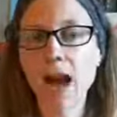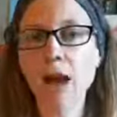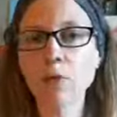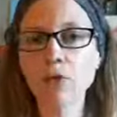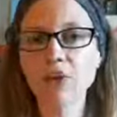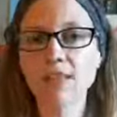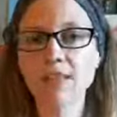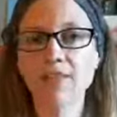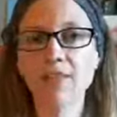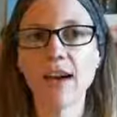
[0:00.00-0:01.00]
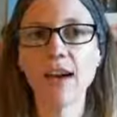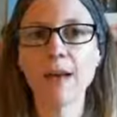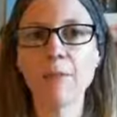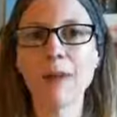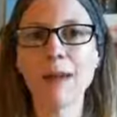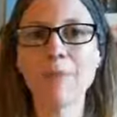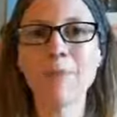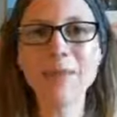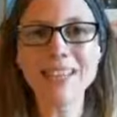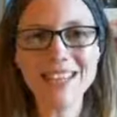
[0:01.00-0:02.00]
I will justify my
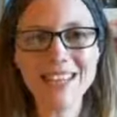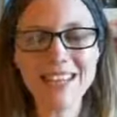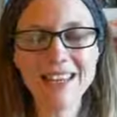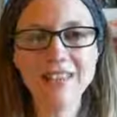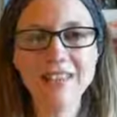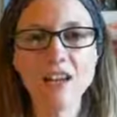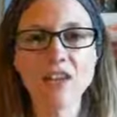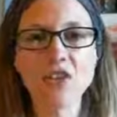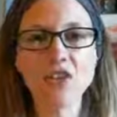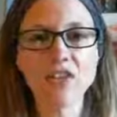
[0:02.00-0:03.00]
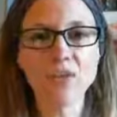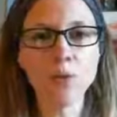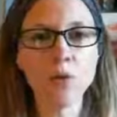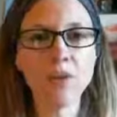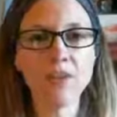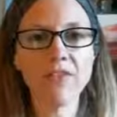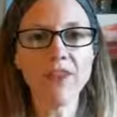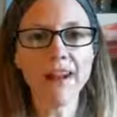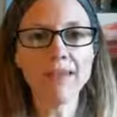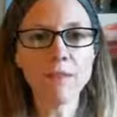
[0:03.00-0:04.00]
busyness to support the
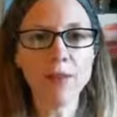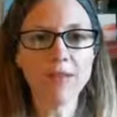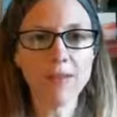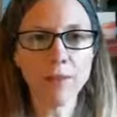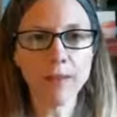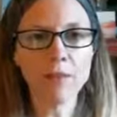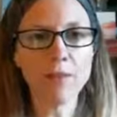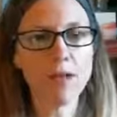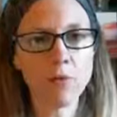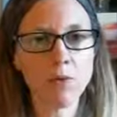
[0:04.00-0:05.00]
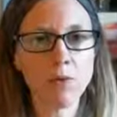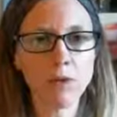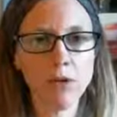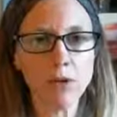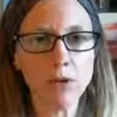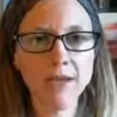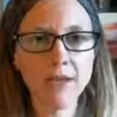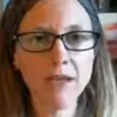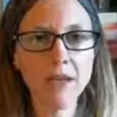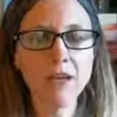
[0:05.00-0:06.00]
fact that my family is my number one
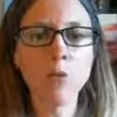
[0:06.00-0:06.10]
priority,